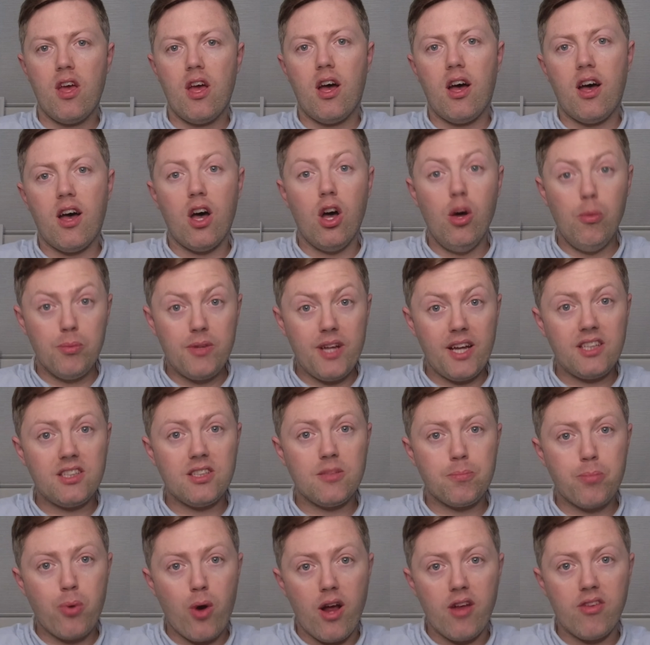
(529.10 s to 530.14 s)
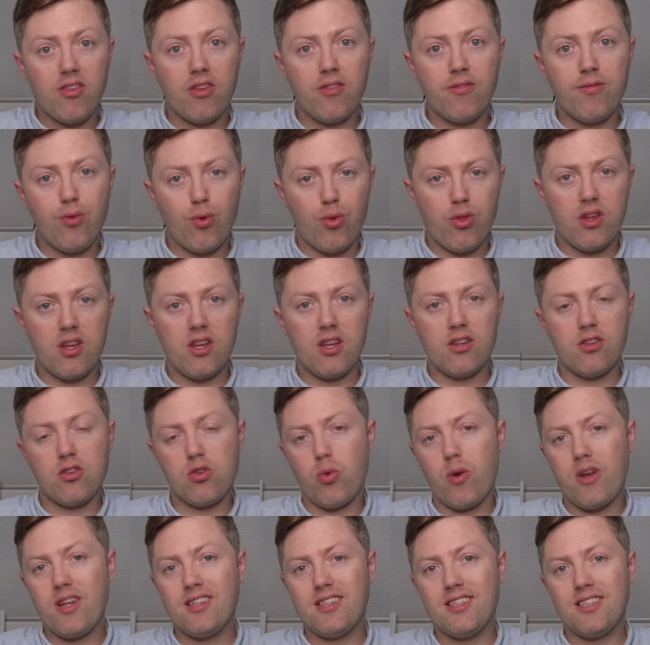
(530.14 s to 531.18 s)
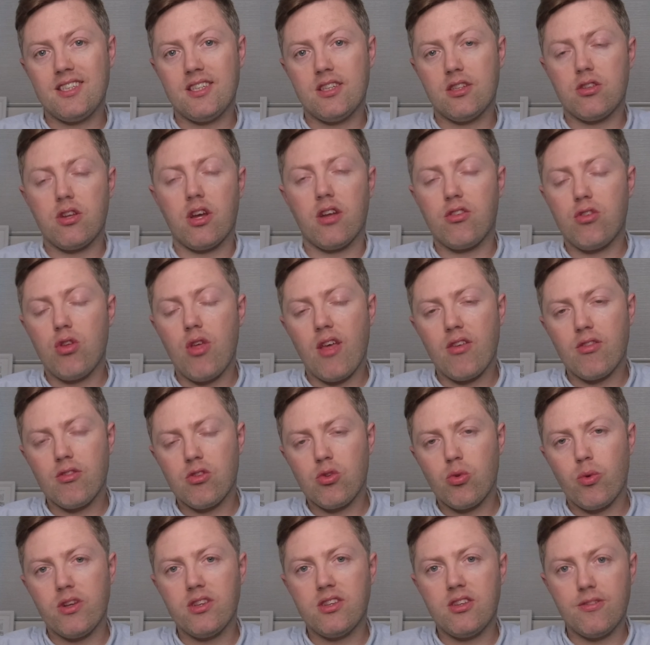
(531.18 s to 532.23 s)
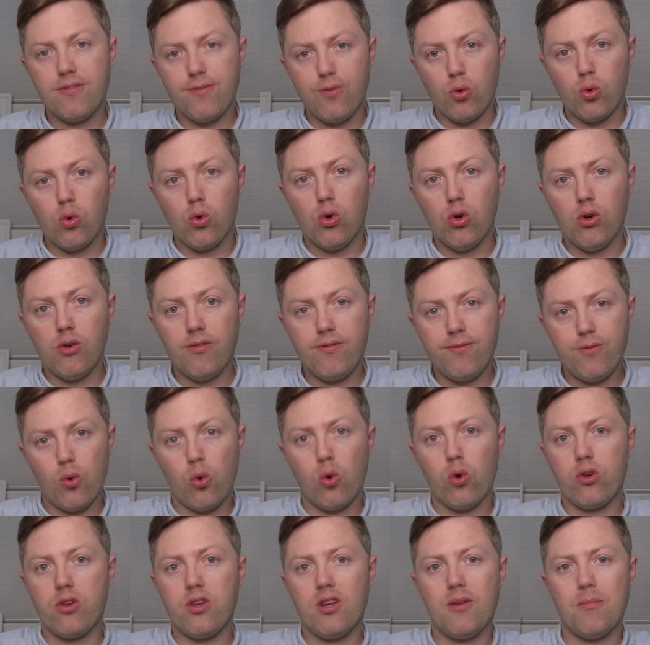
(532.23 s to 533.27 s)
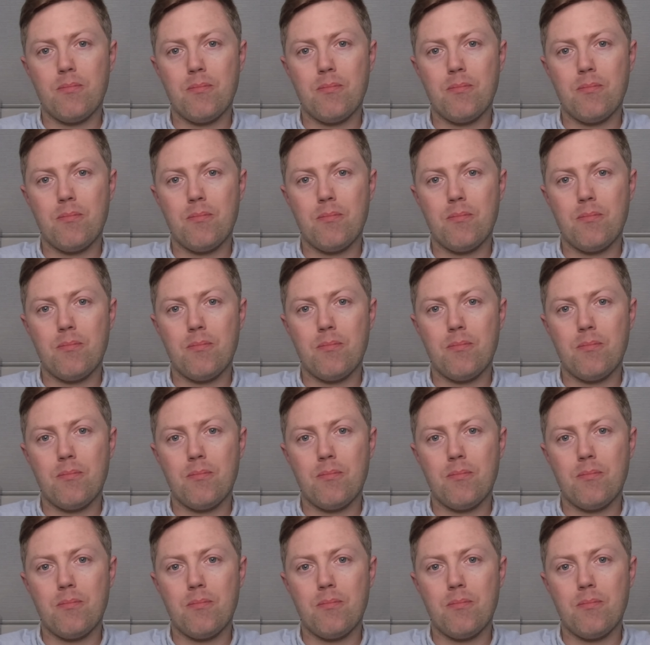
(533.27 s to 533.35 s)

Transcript: Updated pricing for the 2024 Ford